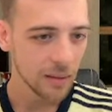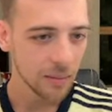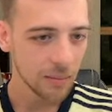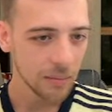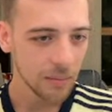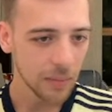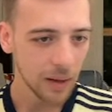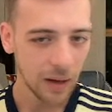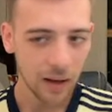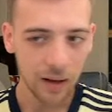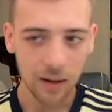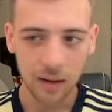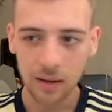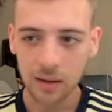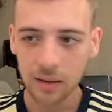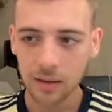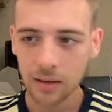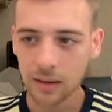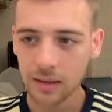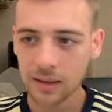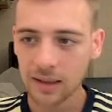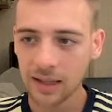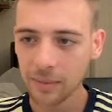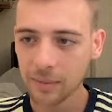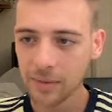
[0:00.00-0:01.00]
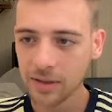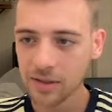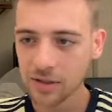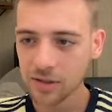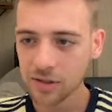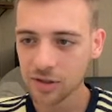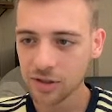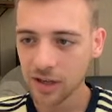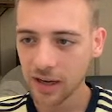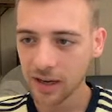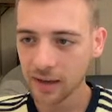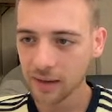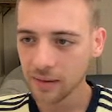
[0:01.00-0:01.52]
But let me just
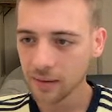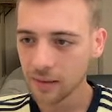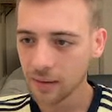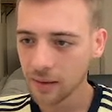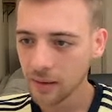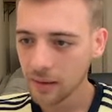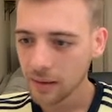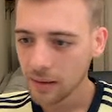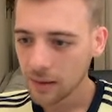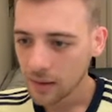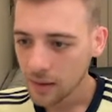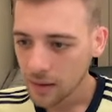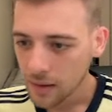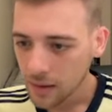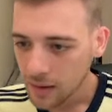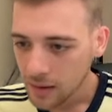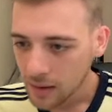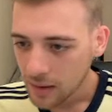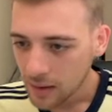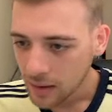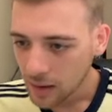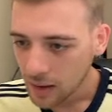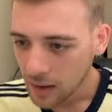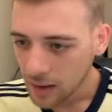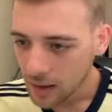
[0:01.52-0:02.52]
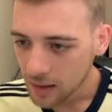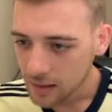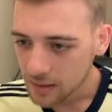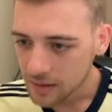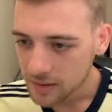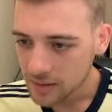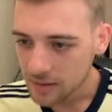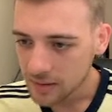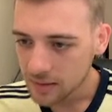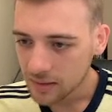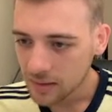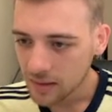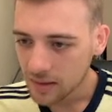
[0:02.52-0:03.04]
check that
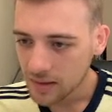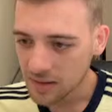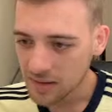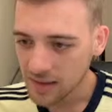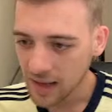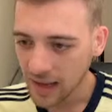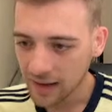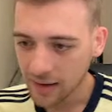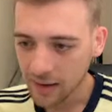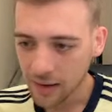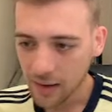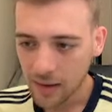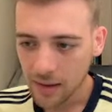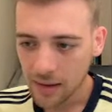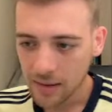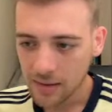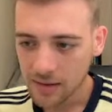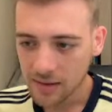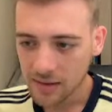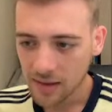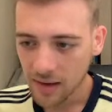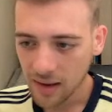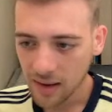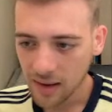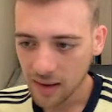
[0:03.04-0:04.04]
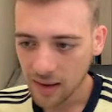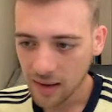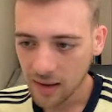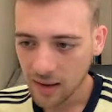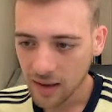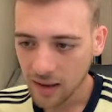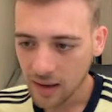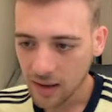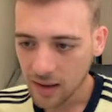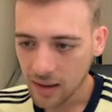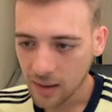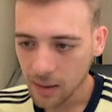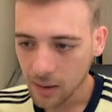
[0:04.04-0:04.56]
Zach
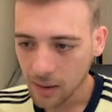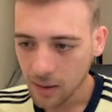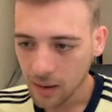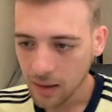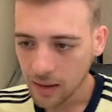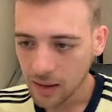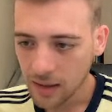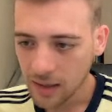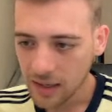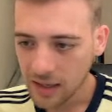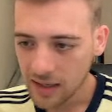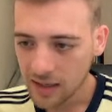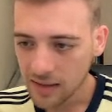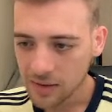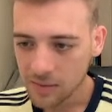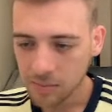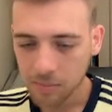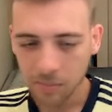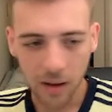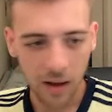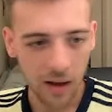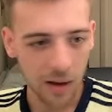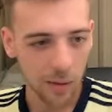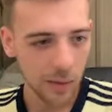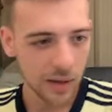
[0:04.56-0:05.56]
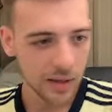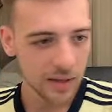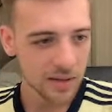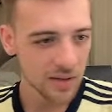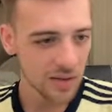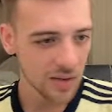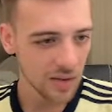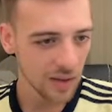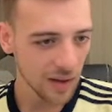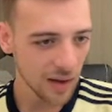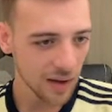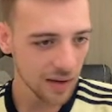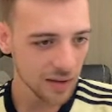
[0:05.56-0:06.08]
Ertz, he's bye week
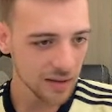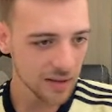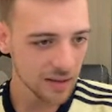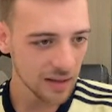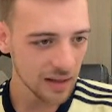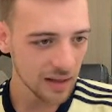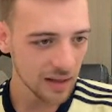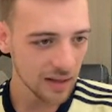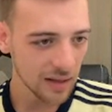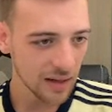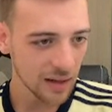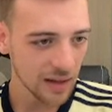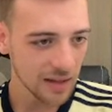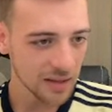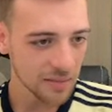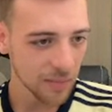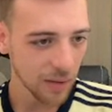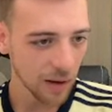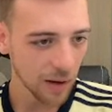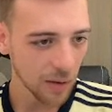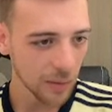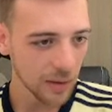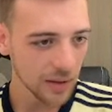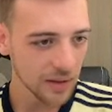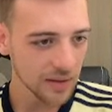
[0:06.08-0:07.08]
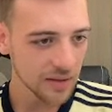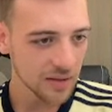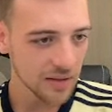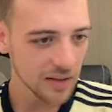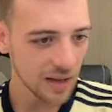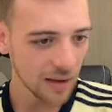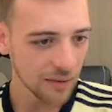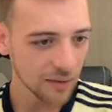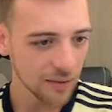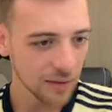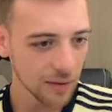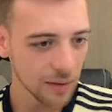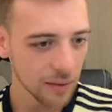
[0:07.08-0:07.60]
13, is bye week
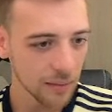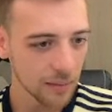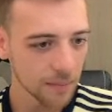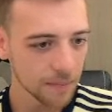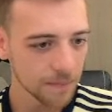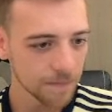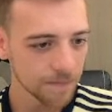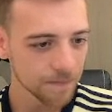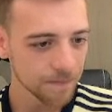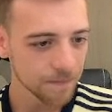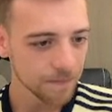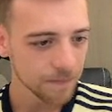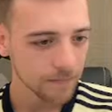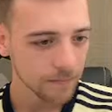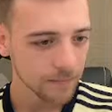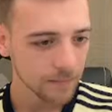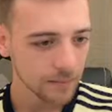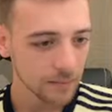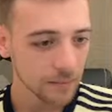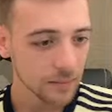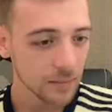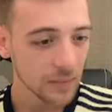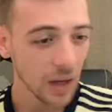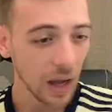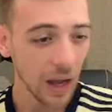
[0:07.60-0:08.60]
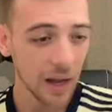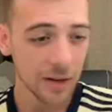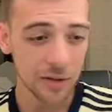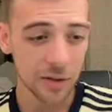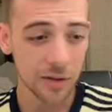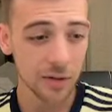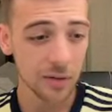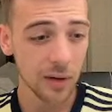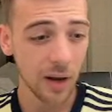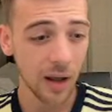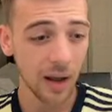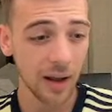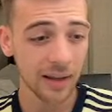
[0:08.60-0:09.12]
7. I
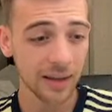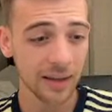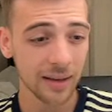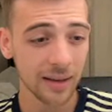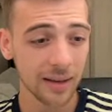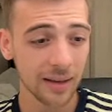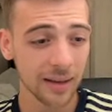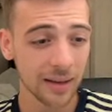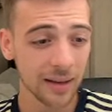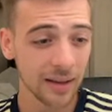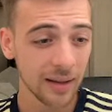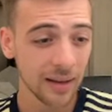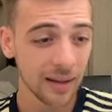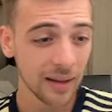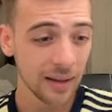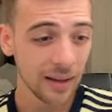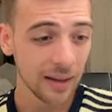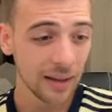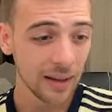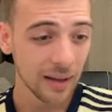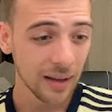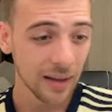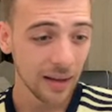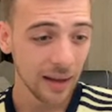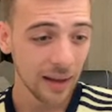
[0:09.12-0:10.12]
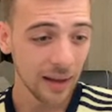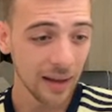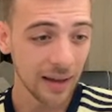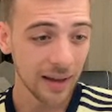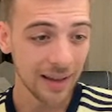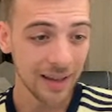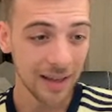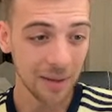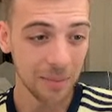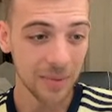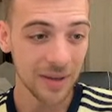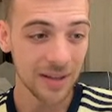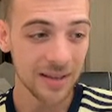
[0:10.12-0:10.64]
do like
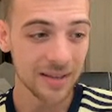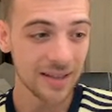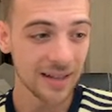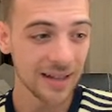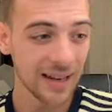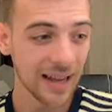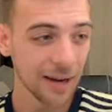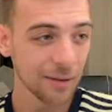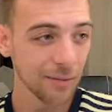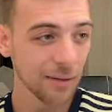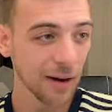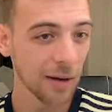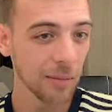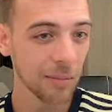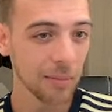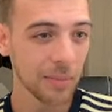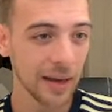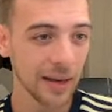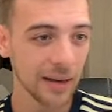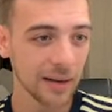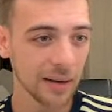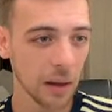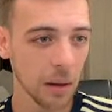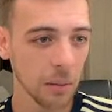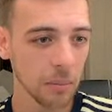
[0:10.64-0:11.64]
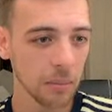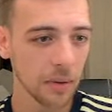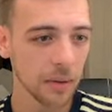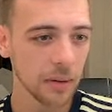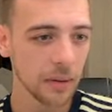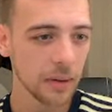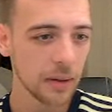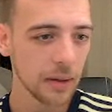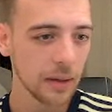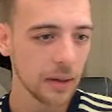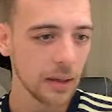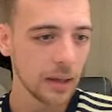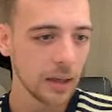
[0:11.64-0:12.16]
Higbee as a late round pickup,
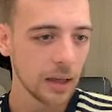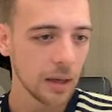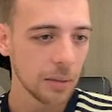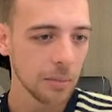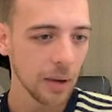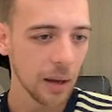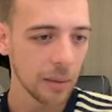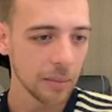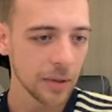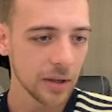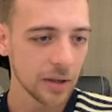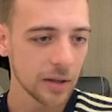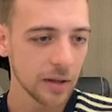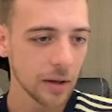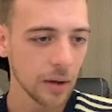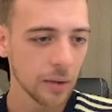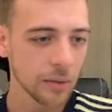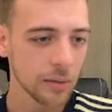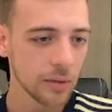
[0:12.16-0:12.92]
but I'm going to go